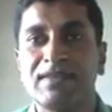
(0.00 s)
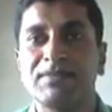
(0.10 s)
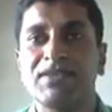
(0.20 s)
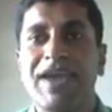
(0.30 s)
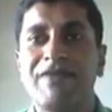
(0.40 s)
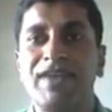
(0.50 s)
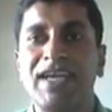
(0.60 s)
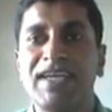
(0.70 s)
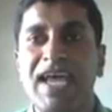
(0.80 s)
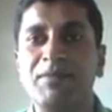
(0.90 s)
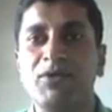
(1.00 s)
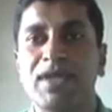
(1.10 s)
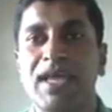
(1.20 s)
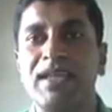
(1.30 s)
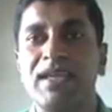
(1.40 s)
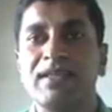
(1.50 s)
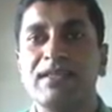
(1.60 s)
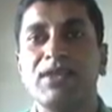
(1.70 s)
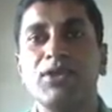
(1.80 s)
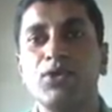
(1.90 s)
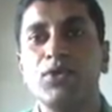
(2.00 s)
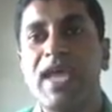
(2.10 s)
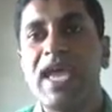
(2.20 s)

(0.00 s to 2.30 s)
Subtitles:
So every time you run, the new A